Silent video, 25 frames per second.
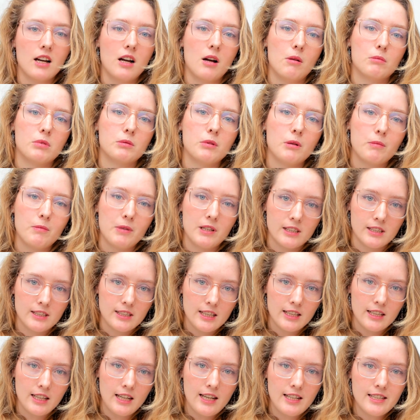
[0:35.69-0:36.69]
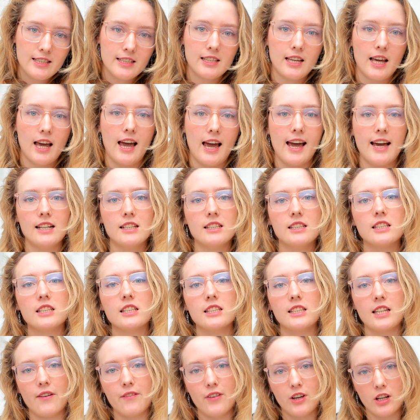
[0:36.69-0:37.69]
probability list and
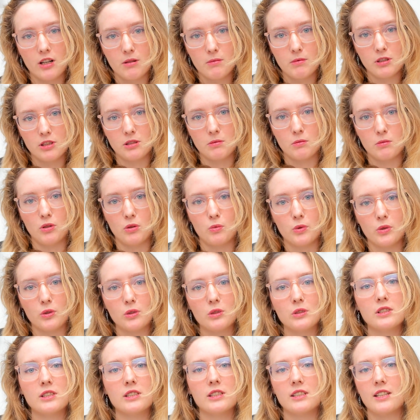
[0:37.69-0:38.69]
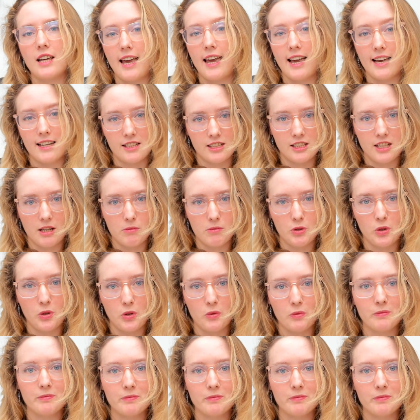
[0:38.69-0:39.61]
navigable small worlds, N S W.